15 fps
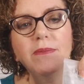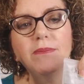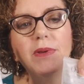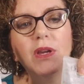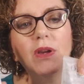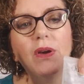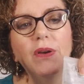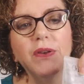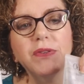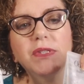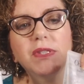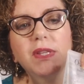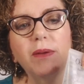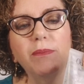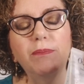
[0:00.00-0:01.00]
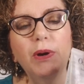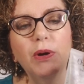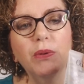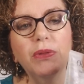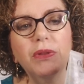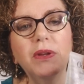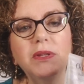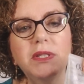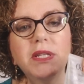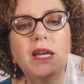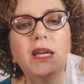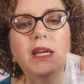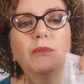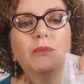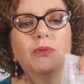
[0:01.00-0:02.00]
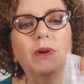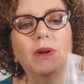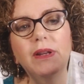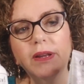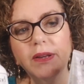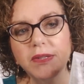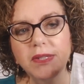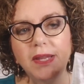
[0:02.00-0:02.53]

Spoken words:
because they both contain products